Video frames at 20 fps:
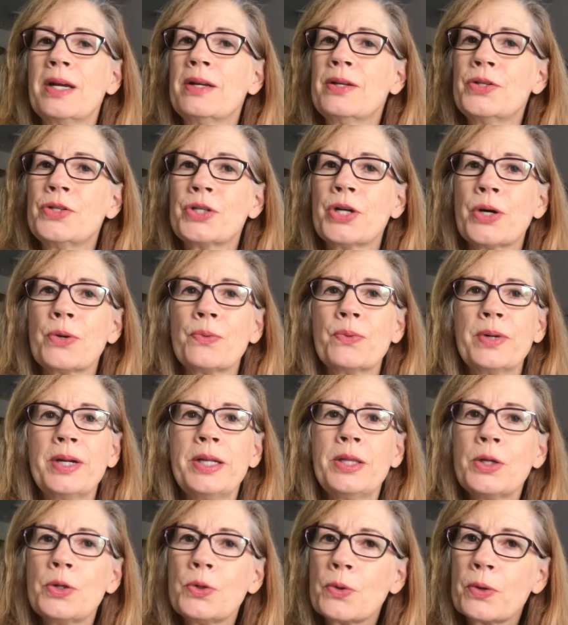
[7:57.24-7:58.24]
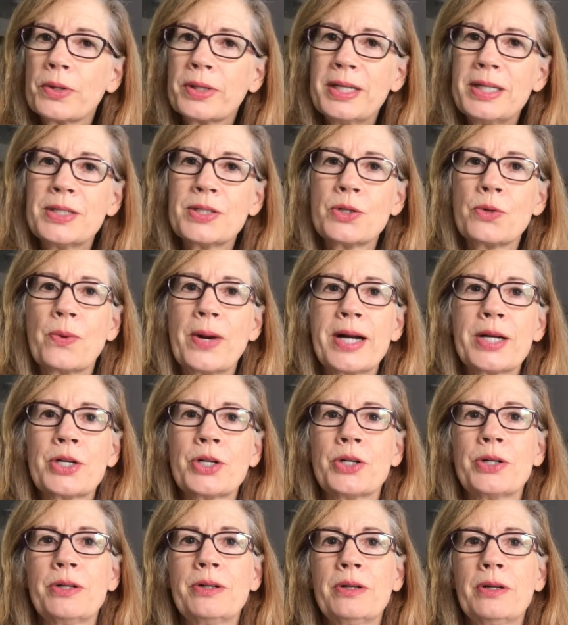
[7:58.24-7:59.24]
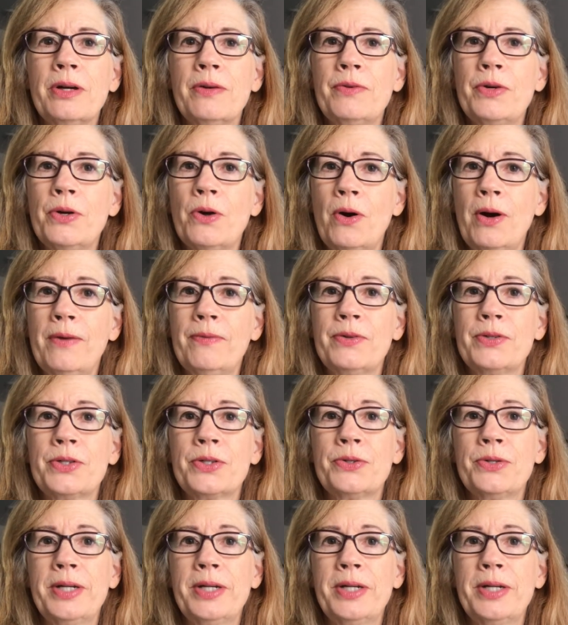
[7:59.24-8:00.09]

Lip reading: So in the northeast direction of your office or